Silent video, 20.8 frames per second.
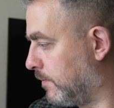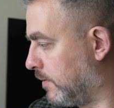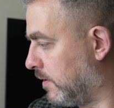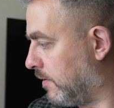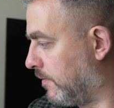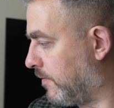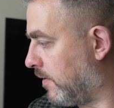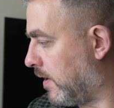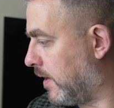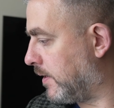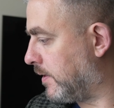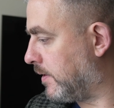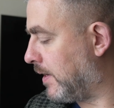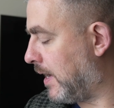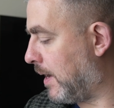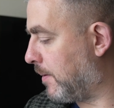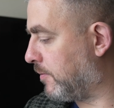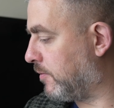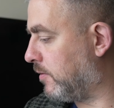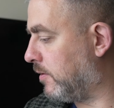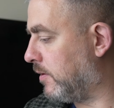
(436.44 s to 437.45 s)
you're fine,
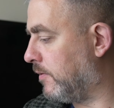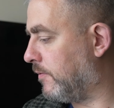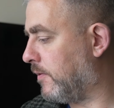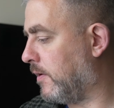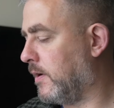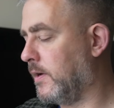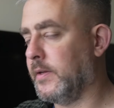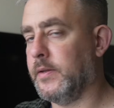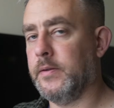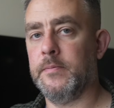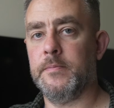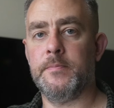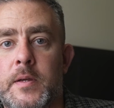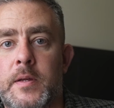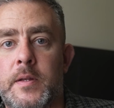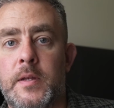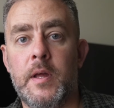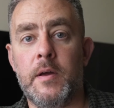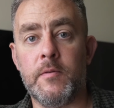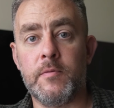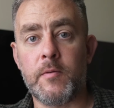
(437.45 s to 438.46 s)
absolutely fine.
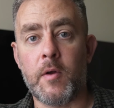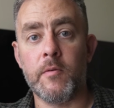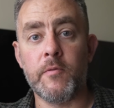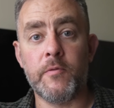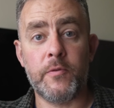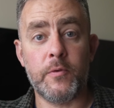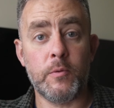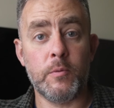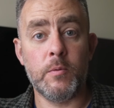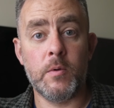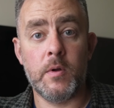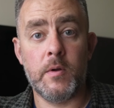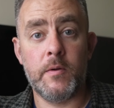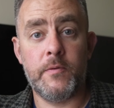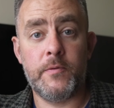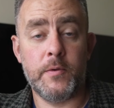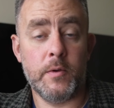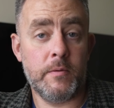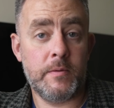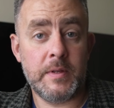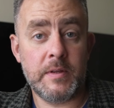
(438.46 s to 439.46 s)
Now, I've gone through a
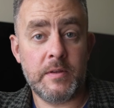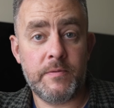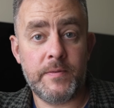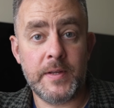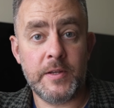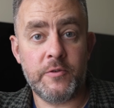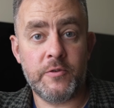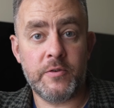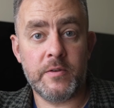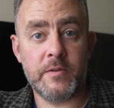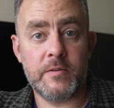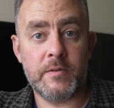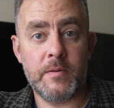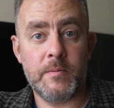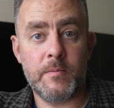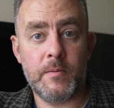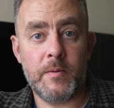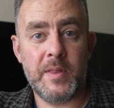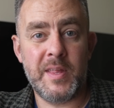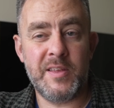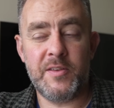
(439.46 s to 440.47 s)
few of these features.
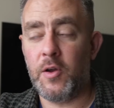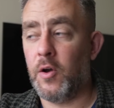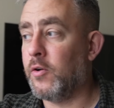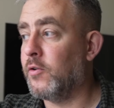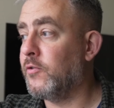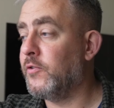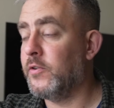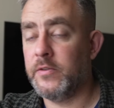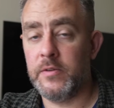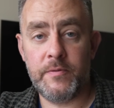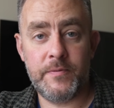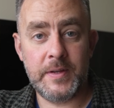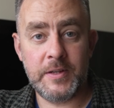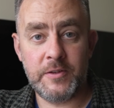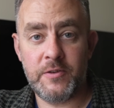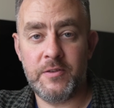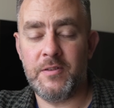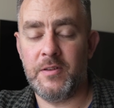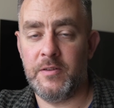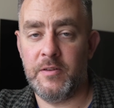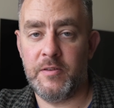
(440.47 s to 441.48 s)
There's hundreds of
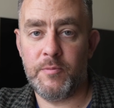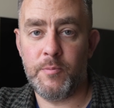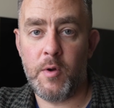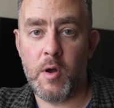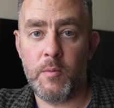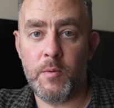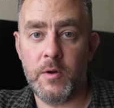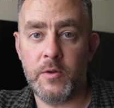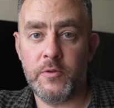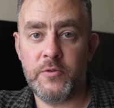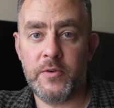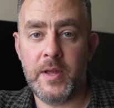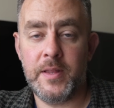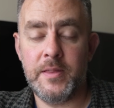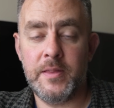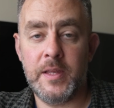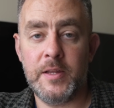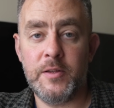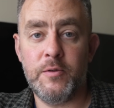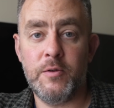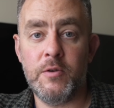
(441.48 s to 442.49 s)
features on the smartwatch,
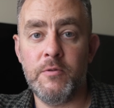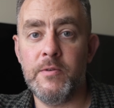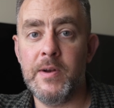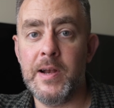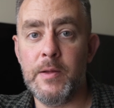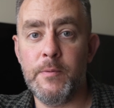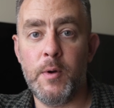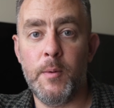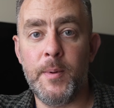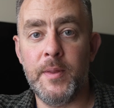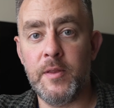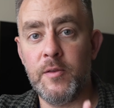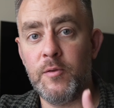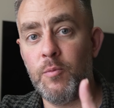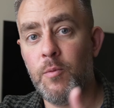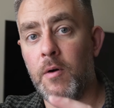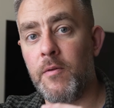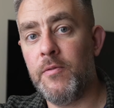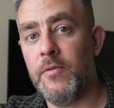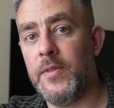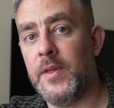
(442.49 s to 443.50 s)
and they do it really well, but there's
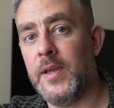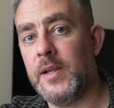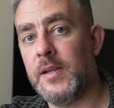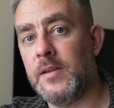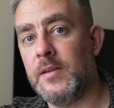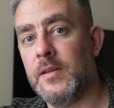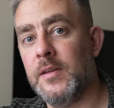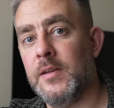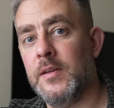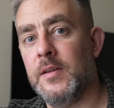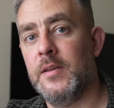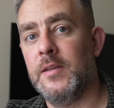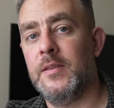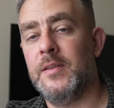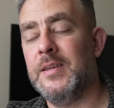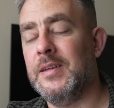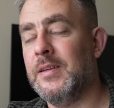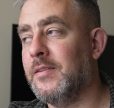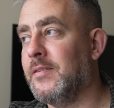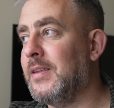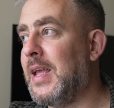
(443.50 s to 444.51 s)
one thing
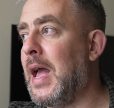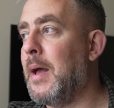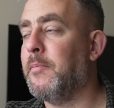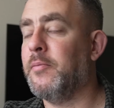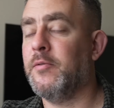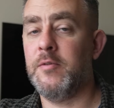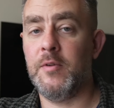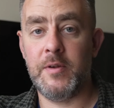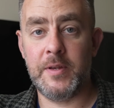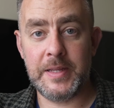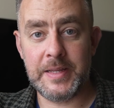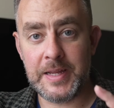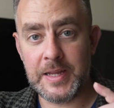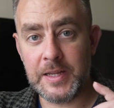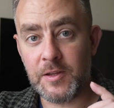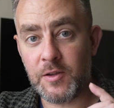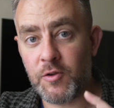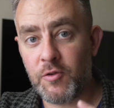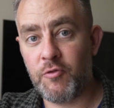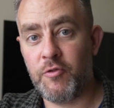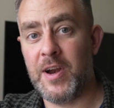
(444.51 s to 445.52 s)
that is absolutely
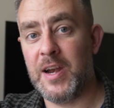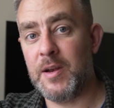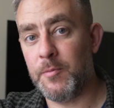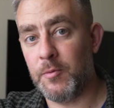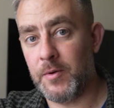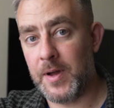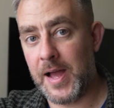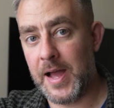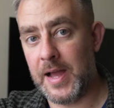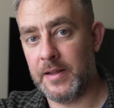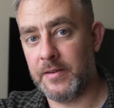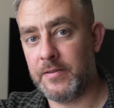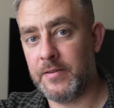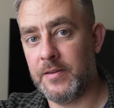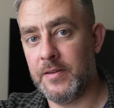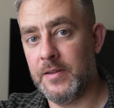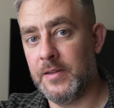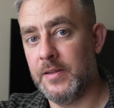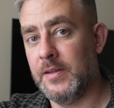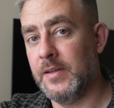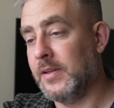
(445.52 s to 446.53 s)
incredible at.
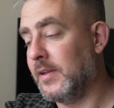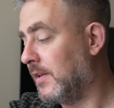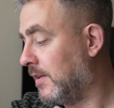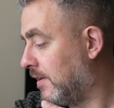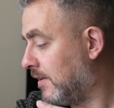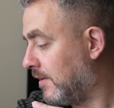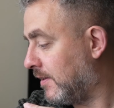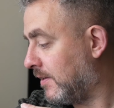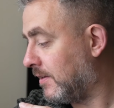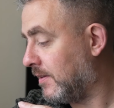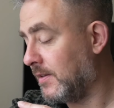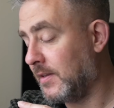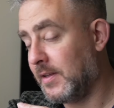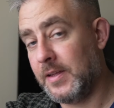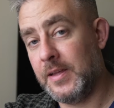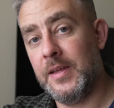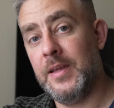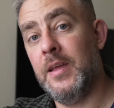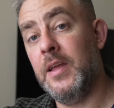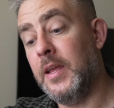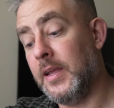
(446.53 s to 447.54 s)

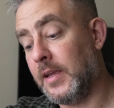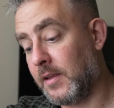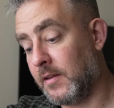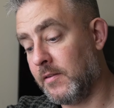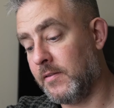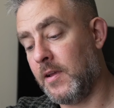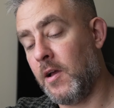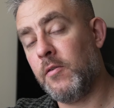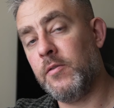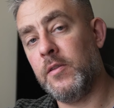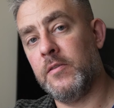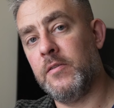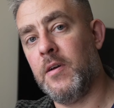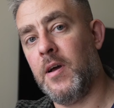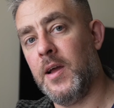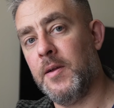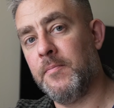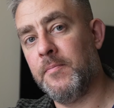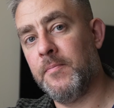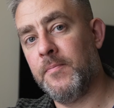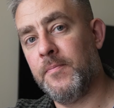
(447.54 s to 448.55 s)
It can tell the
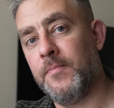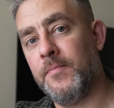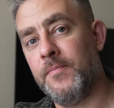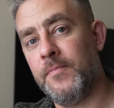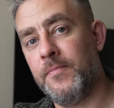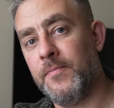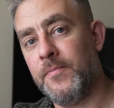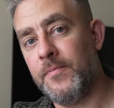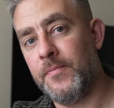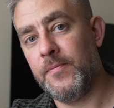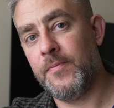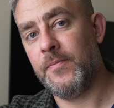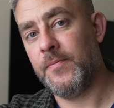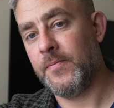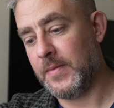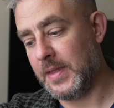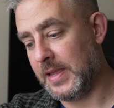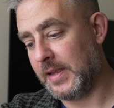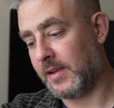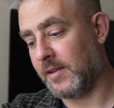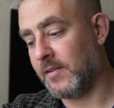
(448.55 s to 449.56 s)
time.
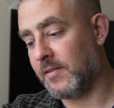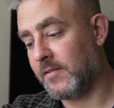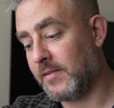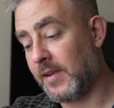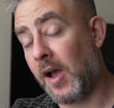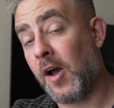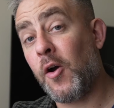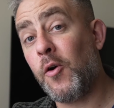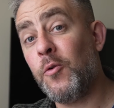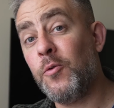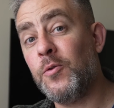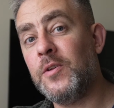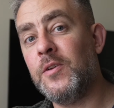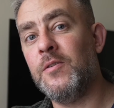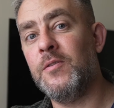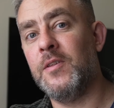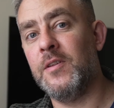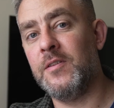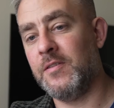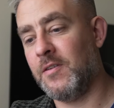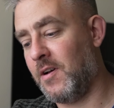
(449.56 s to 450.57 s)
It can tell you
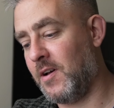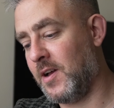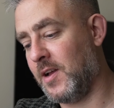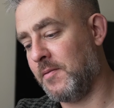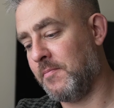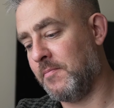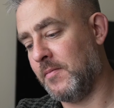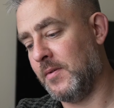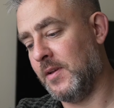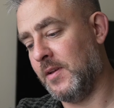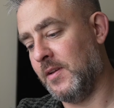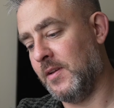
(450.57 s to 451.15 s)
the time.